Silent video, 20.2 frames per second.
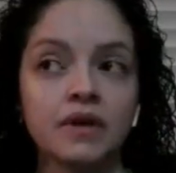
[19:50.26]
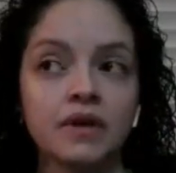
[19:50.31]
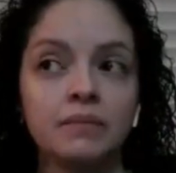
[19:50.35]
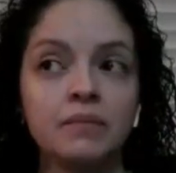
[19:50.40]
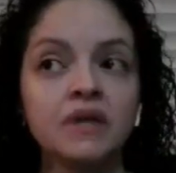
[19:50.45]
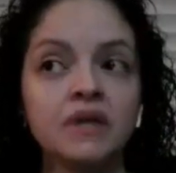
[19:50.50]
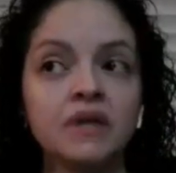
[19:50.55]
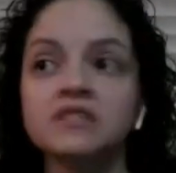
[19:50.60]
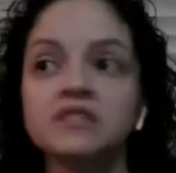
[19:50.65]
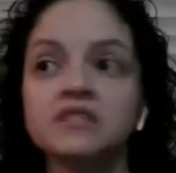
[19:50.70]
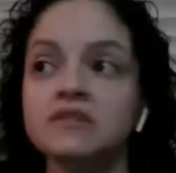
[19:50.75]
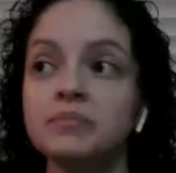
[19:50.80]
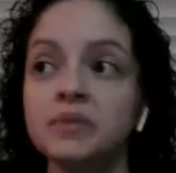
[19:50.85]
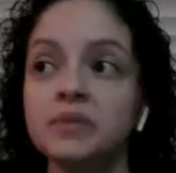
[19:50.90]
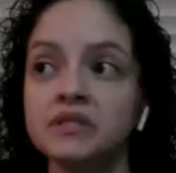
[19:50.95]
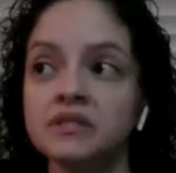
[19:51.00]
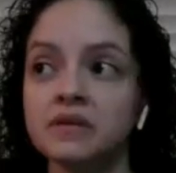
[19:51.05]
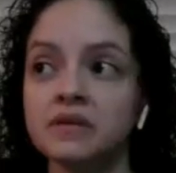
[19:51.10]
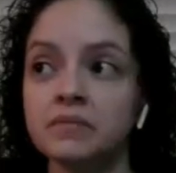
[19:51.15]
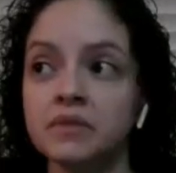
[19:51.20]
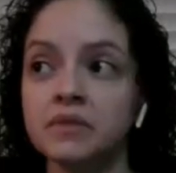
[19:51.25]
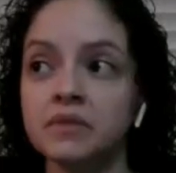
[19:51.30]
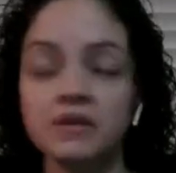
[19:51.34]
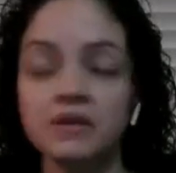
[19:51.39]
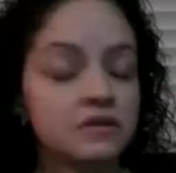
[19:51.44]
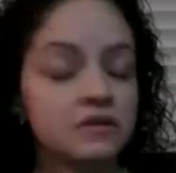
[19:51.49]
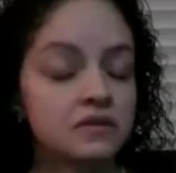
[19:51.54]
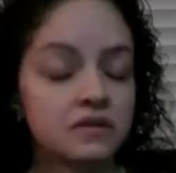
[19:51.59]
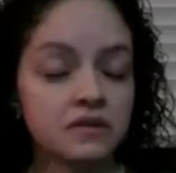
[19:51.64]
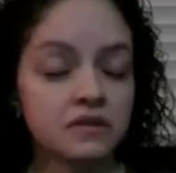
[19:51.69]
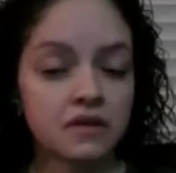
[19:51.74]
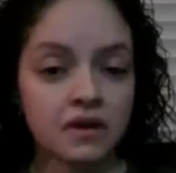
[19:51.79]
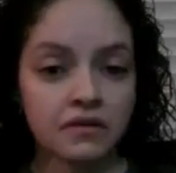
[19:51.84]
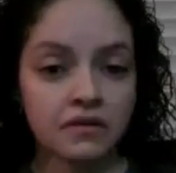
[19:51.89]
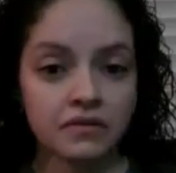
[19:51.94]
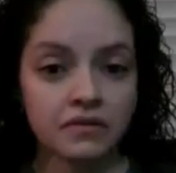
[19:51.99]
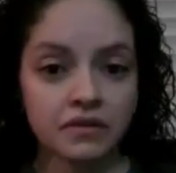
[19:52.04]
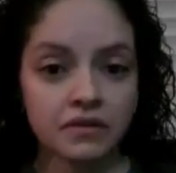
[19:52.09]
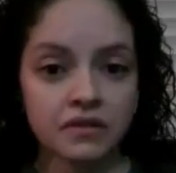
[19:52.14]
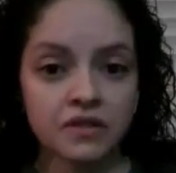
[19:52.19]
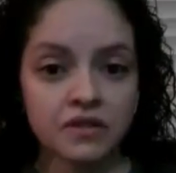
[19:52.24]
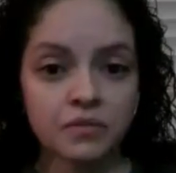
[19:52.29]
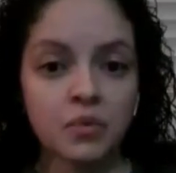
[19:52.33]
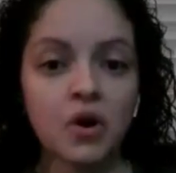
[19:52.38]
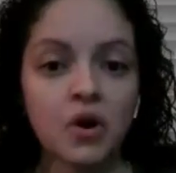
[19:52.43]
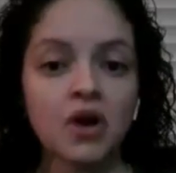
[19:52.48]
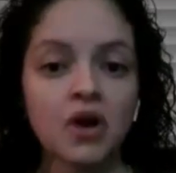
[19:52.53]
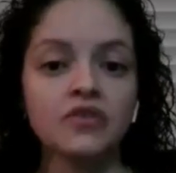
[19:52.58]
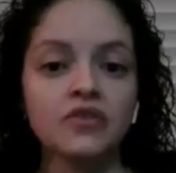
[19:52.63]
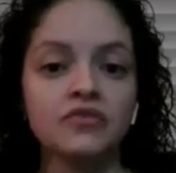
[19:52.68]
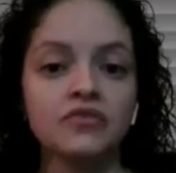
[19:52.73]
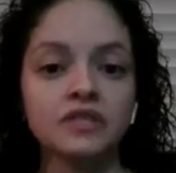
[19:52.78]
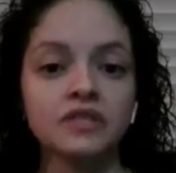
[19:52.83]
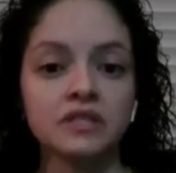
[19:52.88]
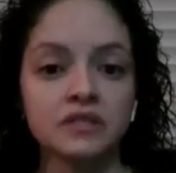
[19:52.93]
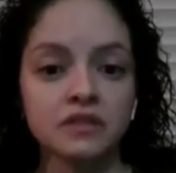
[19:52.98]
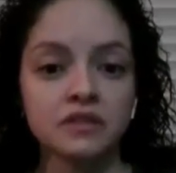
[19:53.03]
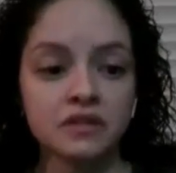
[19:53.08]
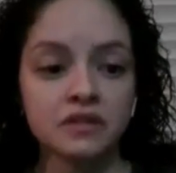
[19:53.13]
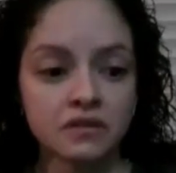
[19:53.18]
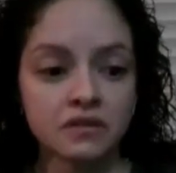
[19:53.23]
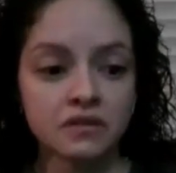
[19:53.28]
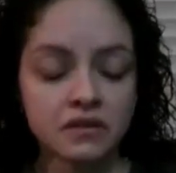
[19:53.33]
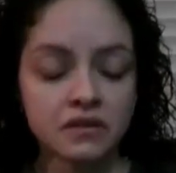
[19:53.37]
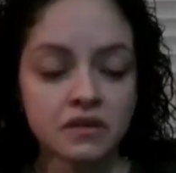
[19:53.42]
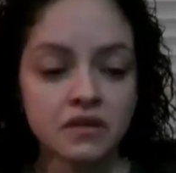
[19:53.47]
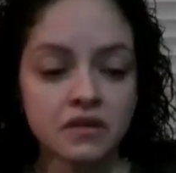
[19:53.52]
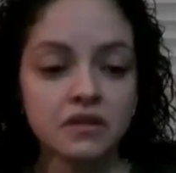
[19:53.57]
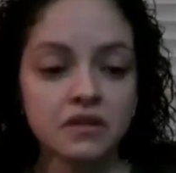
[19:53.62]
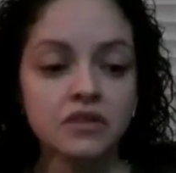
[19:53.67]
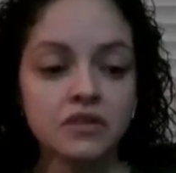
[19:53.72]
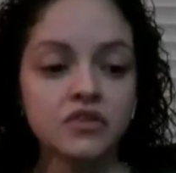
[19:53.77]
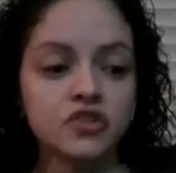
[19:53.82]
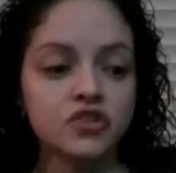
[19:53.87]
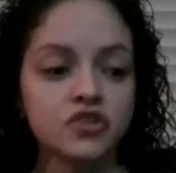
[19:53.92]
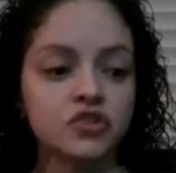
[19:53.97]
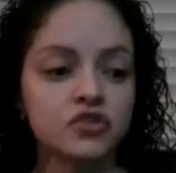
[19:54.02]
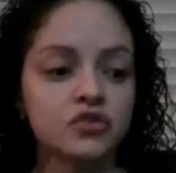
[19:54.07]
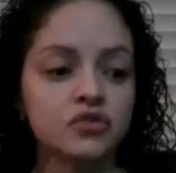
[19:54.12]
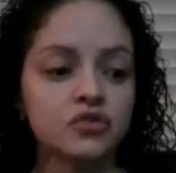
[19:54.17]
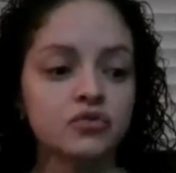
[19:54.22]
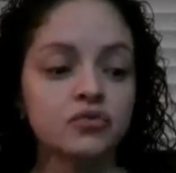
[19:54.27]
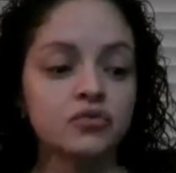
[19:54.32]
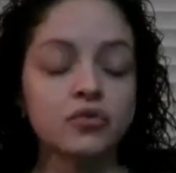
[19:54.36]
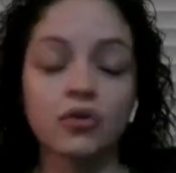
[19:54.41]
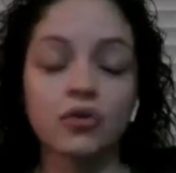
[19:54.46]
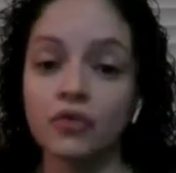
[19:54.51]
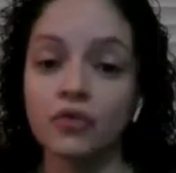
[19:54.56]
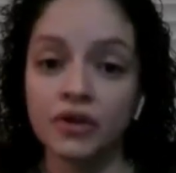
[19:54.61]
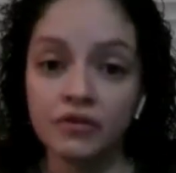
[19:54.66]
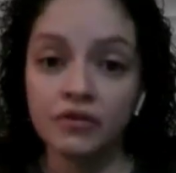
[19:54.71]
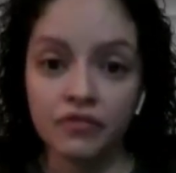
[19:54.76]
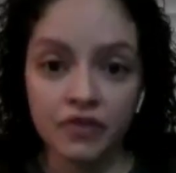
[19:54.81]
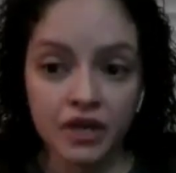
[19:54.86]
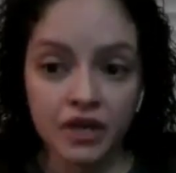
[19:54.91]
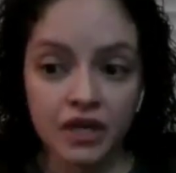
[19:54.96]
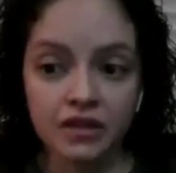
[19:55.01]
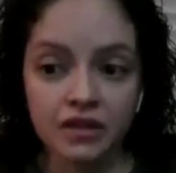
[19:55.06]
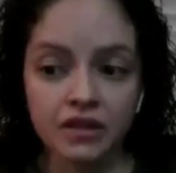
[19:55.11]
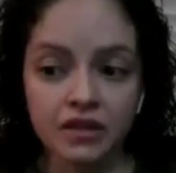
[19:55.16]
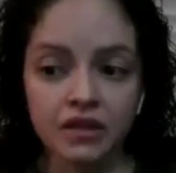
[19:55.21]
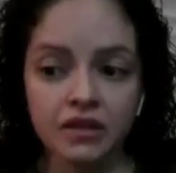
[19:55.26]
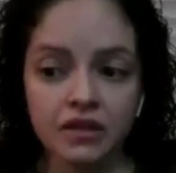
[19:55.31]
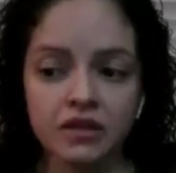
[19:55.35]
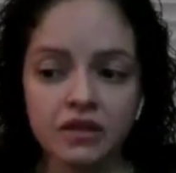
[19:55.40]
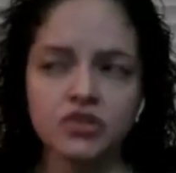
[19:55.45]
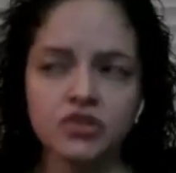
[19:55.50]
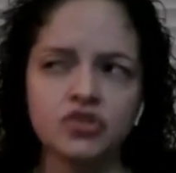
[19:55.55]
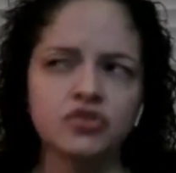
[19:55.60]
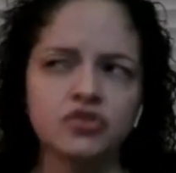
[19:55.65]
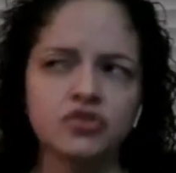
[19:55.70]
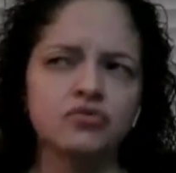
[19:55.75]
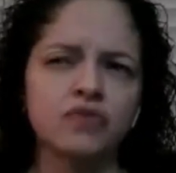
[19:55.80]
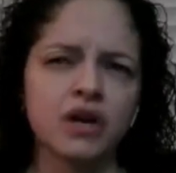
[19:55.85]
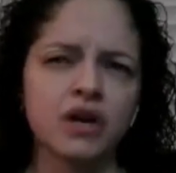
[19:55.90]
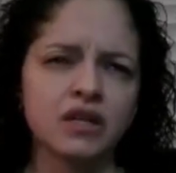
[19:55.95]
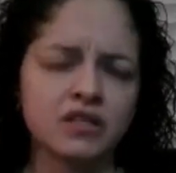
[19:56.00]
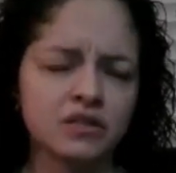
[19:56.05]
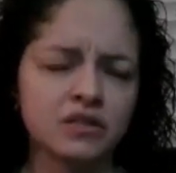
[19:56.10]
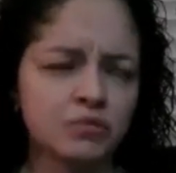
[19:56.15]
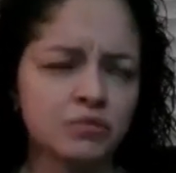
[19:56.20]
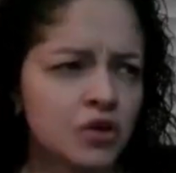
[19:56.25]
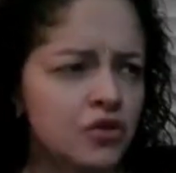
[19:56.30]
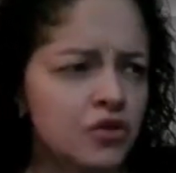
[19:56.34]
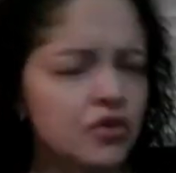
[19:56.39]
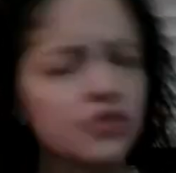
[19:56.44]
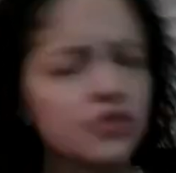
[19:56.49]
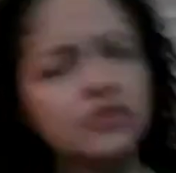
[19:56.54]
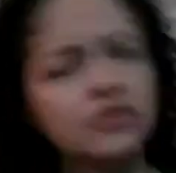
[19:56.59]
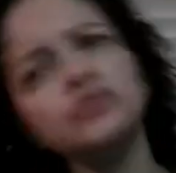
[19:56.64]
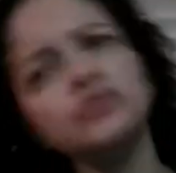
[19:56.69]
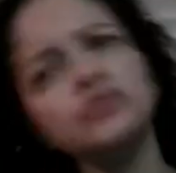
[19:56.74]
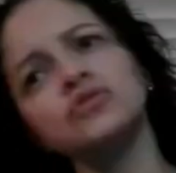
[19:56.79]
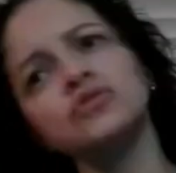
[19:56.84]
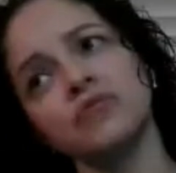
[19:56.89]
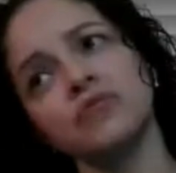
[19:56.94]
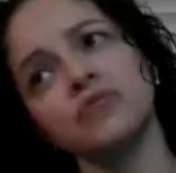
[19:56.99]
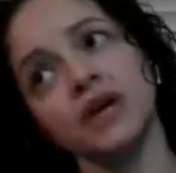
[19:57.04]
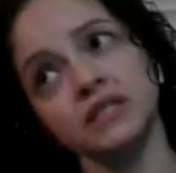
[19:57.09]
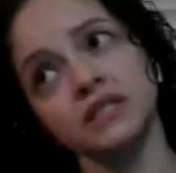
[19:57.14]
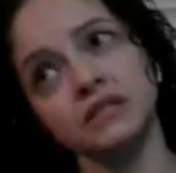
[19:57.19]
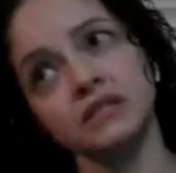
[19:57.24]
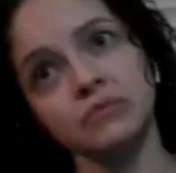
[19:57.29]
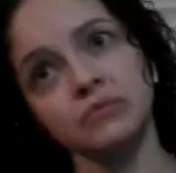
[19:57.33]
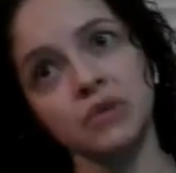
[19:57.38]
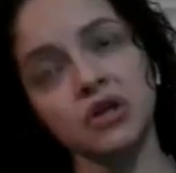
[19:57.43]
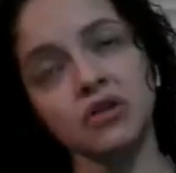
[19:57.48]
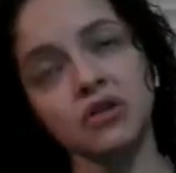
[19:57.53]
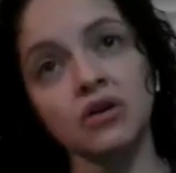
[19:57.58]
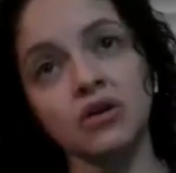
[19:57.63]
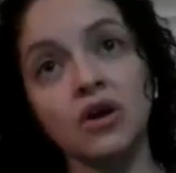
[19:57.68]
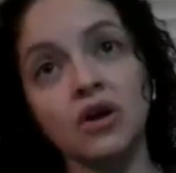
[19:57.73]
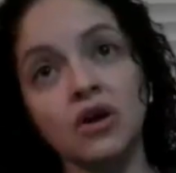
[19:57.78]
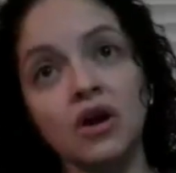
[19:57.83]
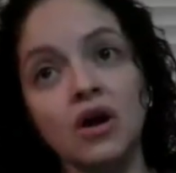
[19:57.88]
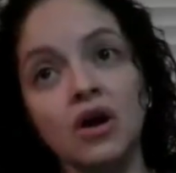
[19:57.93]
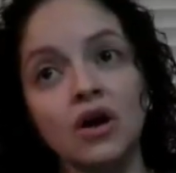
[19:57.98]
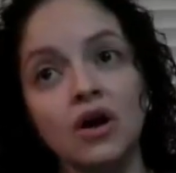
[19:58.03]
it must have been something he didn't have in. It's part of his sin. He needs to grow in faith. He needs to write to mother. You should write to mother.